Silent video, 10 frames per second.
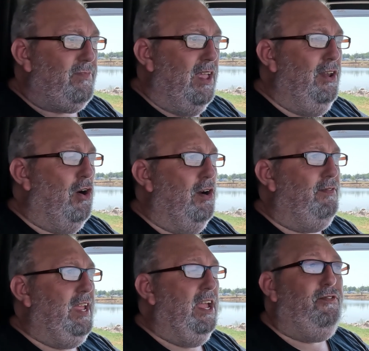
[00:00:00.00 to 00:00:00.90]
An
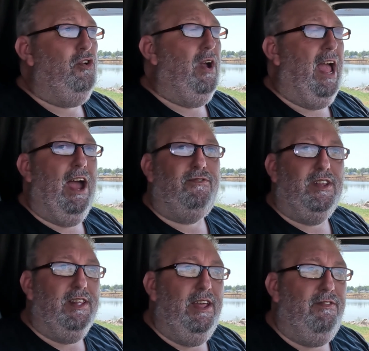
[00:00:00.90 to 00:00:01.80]
RV, if you have to
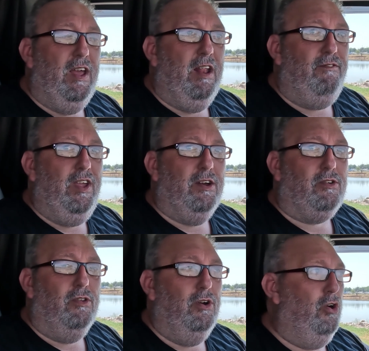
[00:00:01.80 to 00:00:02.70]
live in a
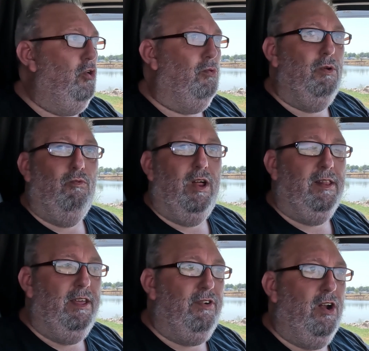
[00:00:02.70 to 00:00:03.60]
vehicle, who wouldn't want to
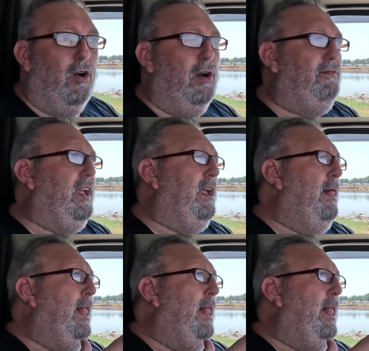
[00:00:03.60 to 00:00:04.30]
live in an RV?